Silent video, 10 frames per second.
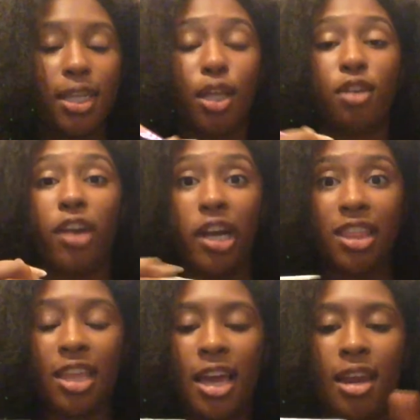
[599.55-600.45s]
They look very
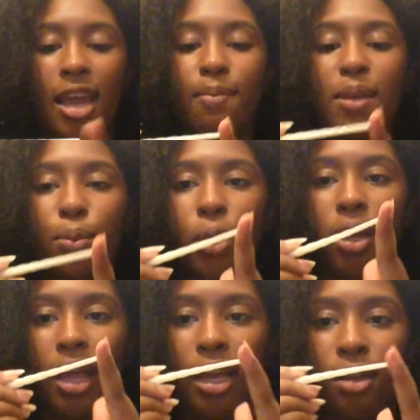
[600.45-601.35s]
thin and people could
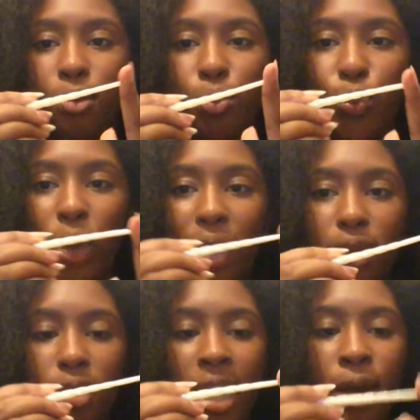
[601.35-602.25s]
like wave
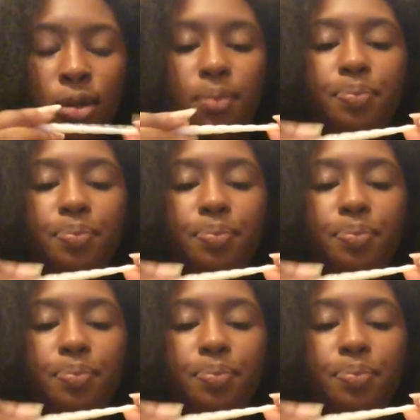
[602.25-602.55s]
it around.